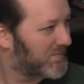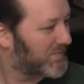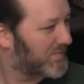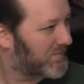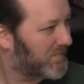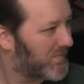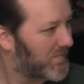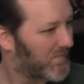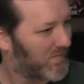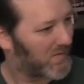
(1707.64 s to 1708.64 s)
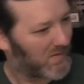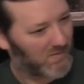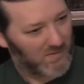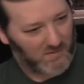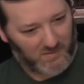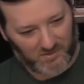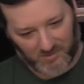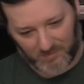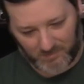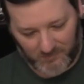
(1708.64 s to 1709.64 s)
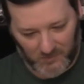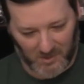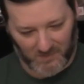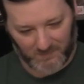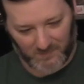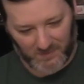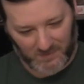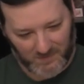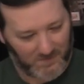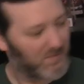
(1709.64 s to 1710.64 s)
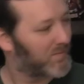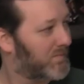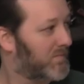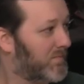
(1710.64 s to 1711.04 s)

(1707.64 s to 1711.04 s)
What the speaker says: (not speaking)